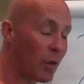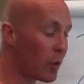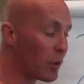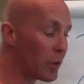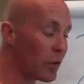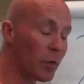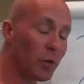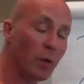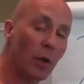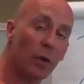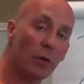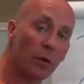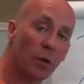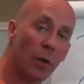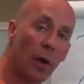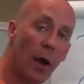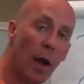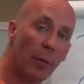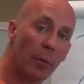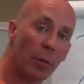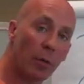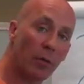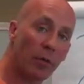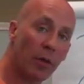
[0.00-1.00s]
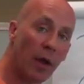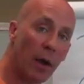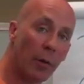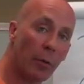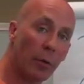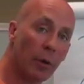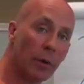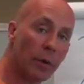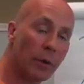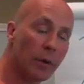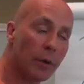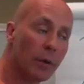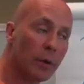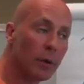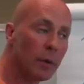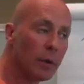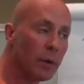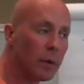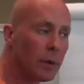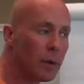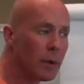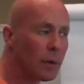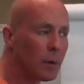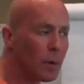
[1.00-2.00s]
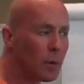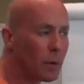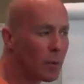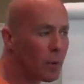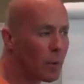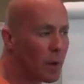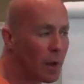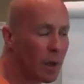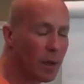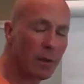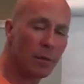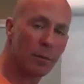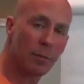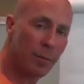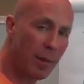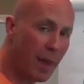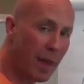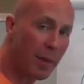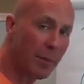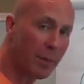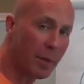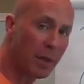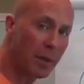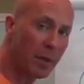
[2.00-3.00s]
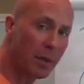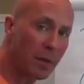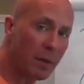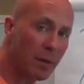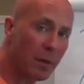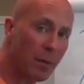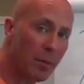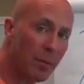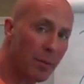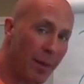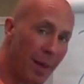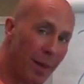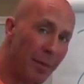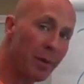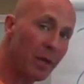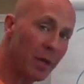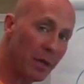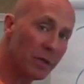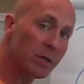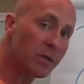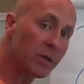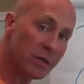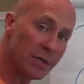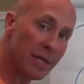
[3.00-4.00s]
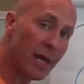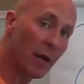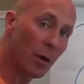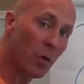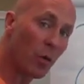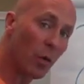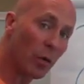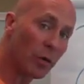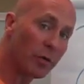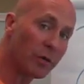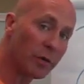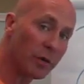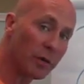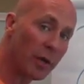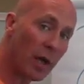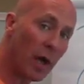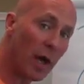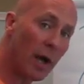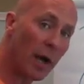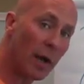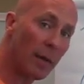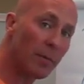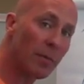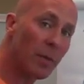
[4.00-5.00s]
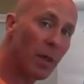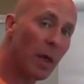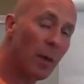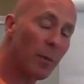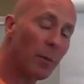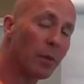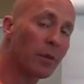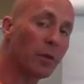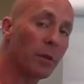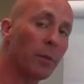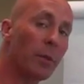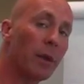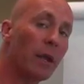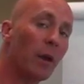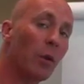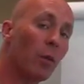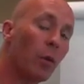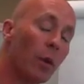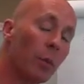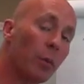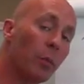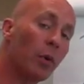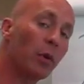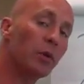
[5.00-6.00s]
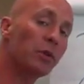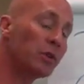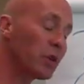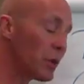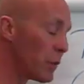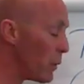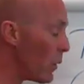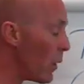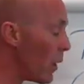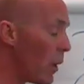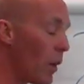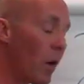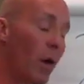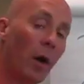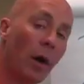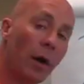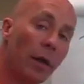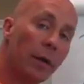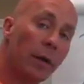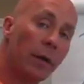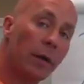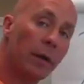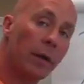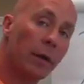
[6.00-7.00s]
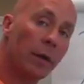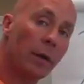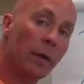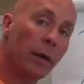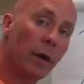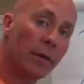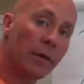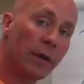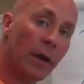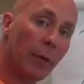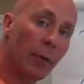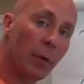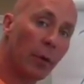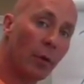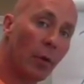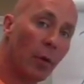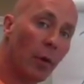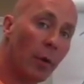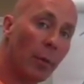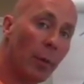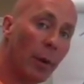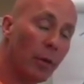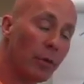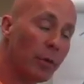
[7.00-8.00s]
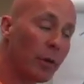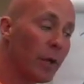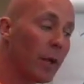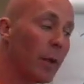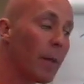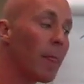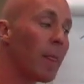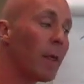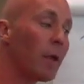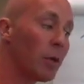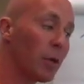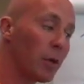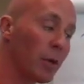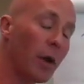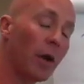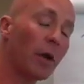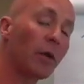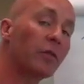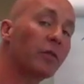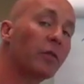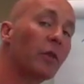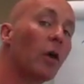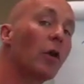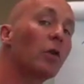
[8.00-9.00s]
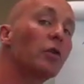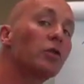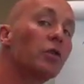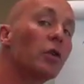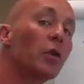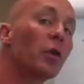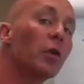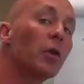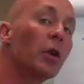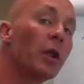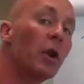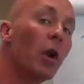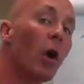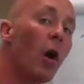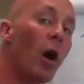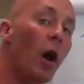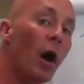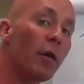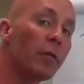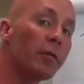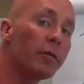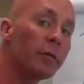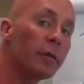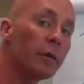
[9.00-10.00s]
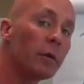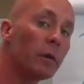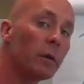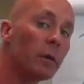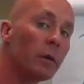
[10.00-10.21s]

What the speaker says: oh, you're hypothyroid. Well, maybe at just that course in time, but the minute we put you on a thyroid hormone, you're going to start turning off